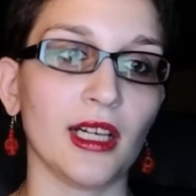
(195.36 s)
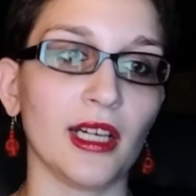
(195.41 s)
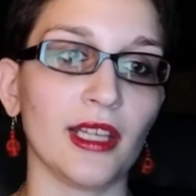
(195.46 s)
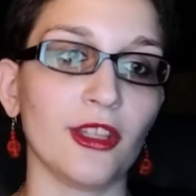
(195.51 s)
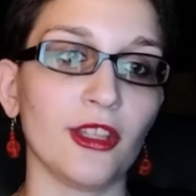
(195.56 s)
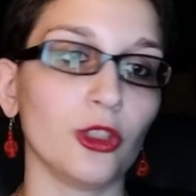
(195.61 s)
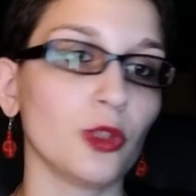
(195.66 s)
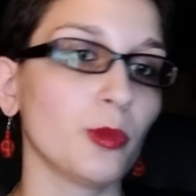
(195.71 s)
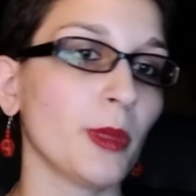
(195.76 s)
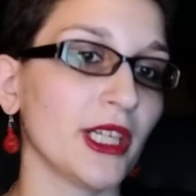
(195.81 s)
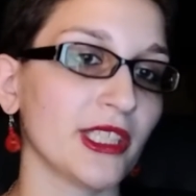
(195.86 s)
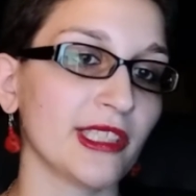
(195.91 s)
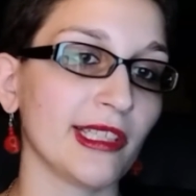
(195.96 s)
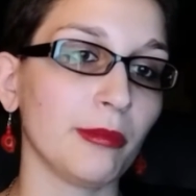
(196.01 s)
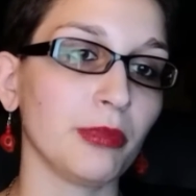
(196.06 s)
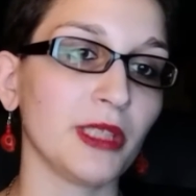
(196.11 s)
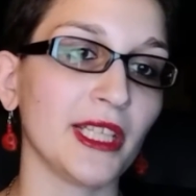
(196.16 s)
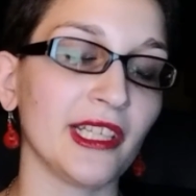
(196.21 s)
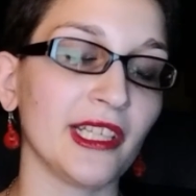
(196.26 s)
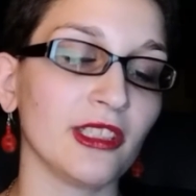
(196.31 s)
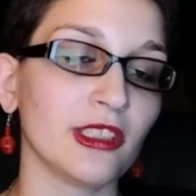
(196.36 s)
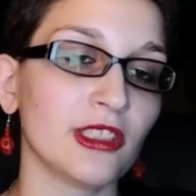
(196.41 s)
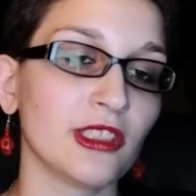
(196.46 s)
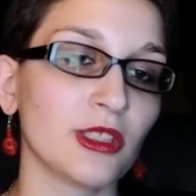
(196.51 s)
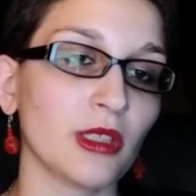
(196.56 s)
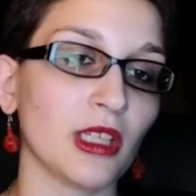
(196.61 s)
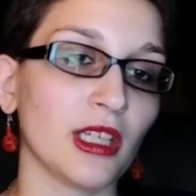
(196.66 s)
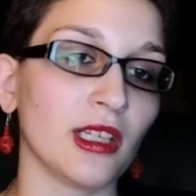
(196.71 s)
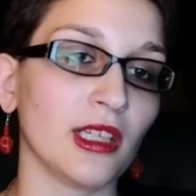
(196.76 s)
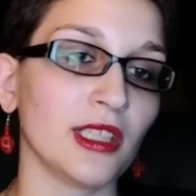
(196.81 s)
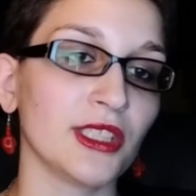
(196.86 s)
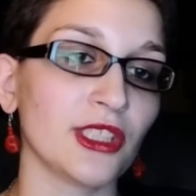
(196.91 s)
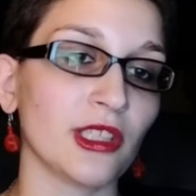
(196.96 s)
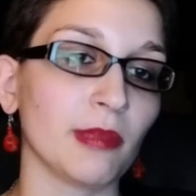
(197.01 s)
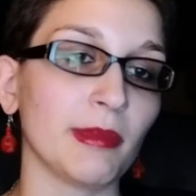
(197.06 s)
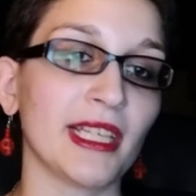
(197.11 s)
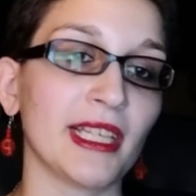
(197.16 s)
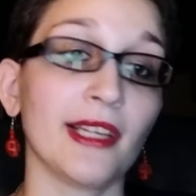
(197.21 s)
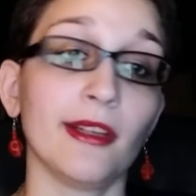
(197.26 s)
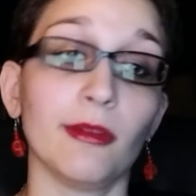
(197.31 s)
Those part-time players
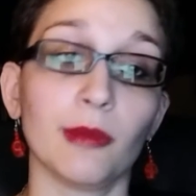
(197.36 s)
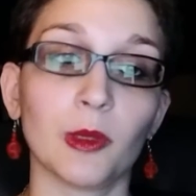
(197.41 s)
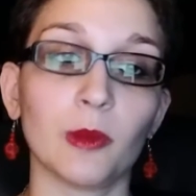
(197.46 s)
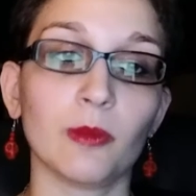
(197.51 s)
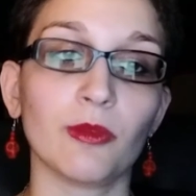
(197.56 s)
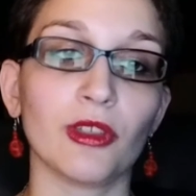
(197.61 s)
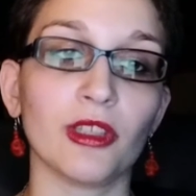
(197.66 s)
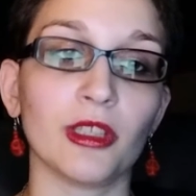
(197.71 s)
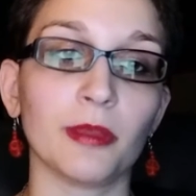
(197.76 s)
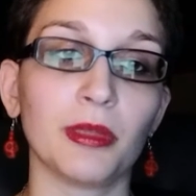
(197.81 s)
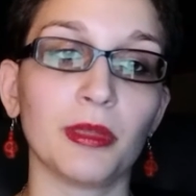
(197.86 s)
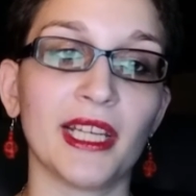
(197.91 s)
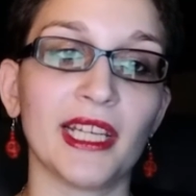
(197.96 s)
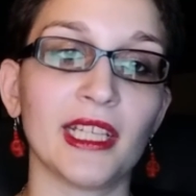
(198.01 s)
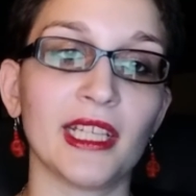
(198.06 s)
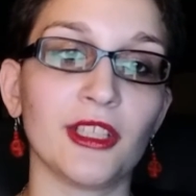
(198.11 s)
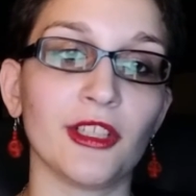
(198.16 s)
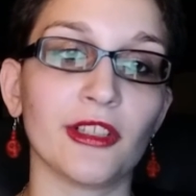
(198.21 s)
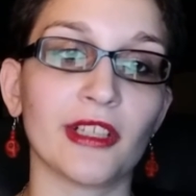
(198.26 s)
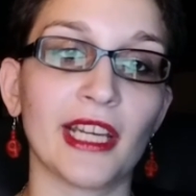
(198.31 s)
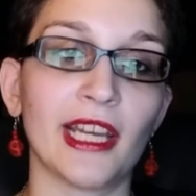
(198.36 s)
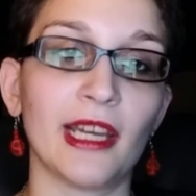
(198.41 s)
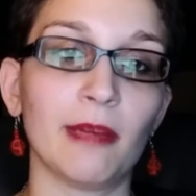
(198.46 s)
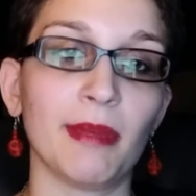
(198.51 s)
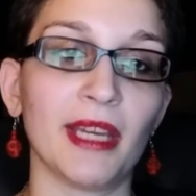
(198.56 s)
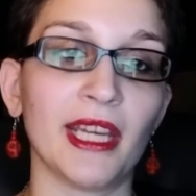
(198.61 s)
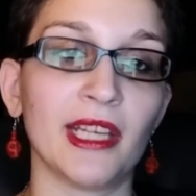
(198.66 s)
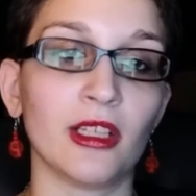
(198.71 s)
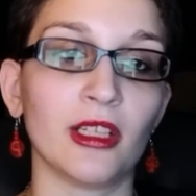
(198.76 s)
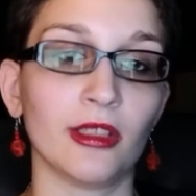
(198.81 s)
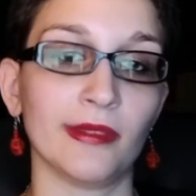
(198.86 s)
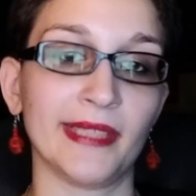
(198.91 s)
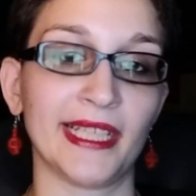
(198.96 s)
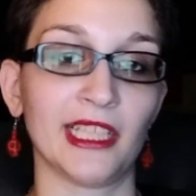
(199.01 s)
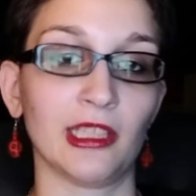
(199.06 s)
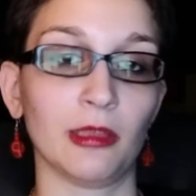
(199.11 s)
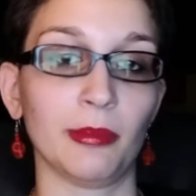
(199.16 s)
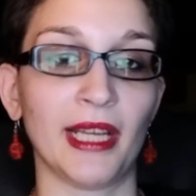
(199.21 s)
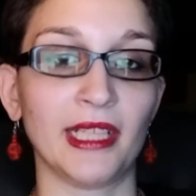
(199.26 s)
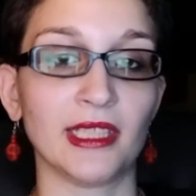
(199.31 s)
start making room for playing in your campaign on a
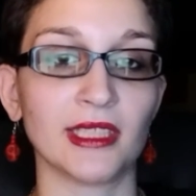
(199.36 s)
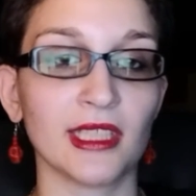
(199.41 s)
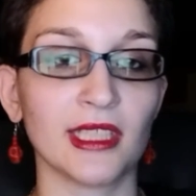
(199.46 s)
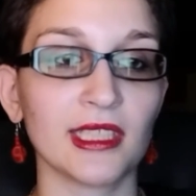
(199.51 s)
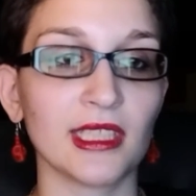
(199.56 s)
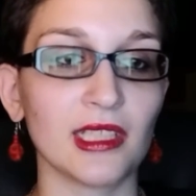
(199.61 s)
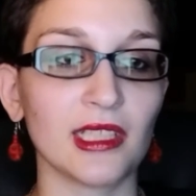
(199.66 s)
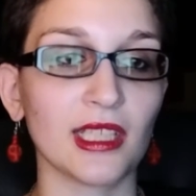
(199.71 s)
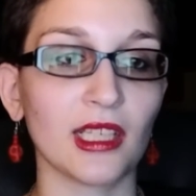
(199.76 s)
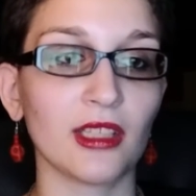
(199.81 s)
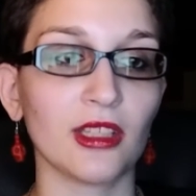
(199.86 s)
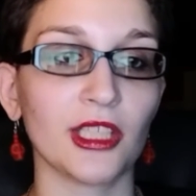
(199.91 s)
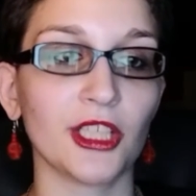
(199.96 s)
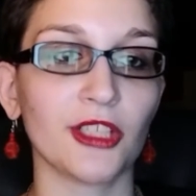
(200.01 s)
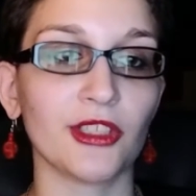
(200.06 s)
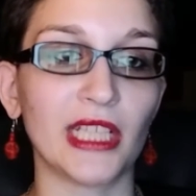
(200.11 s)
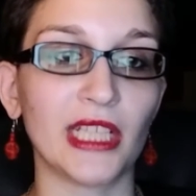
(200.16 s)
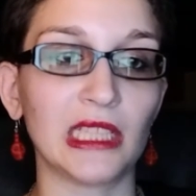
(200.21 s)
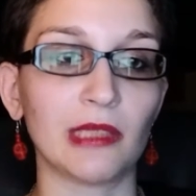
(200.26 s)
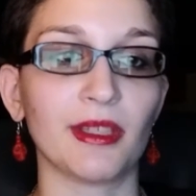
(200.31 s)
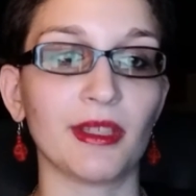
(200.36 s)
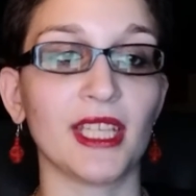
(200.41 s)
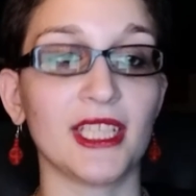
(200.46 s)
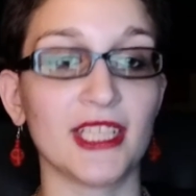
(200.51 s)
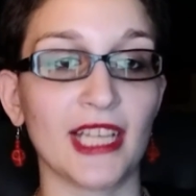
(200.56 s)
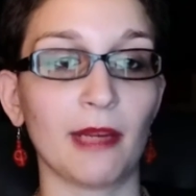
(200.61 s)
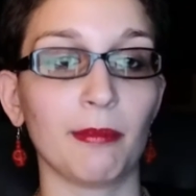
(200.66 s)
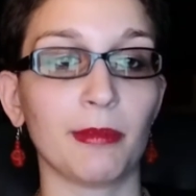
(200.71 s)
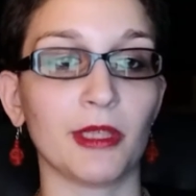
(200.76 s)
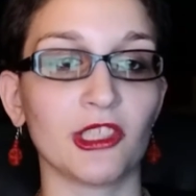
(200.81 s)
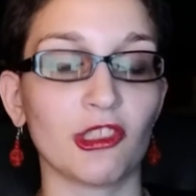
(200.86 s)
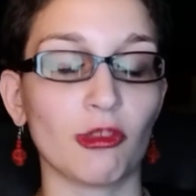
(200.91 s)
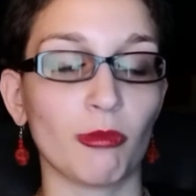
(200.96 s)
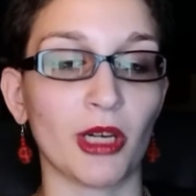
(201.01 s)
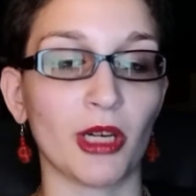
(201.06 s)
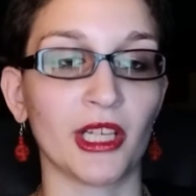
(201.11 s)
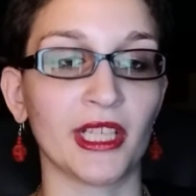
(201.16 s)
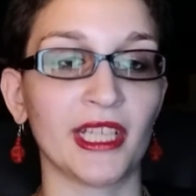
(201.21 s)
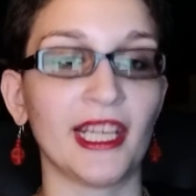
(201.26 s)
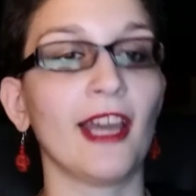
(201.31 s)
regular basis, and suddenly you're dealing with a 10-person
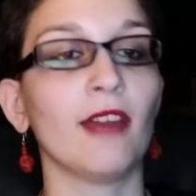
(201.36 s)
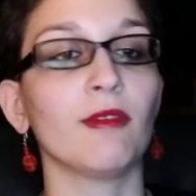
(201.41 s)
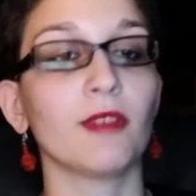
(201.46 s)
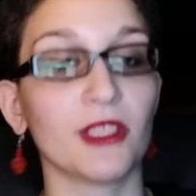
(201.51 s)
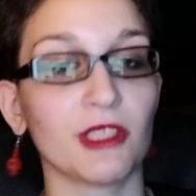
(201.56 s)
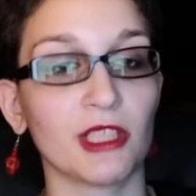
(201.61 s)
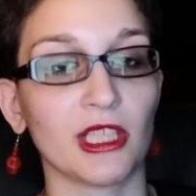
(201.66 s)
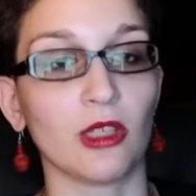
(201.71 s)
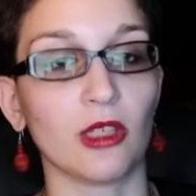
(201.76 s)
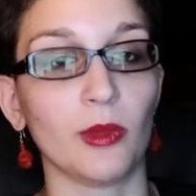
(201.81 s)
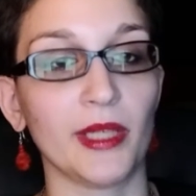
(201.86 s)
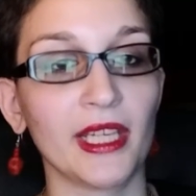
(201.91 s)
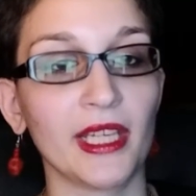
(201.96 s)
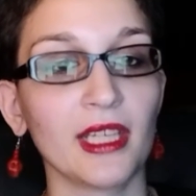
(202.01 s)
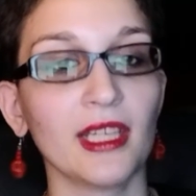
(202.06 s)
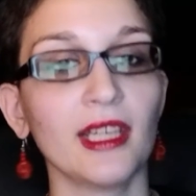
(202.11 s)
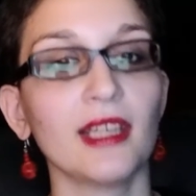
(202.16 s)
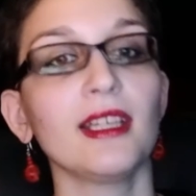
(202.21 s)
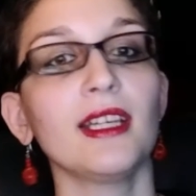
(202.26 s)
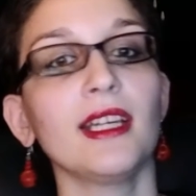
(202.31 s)
party every single week,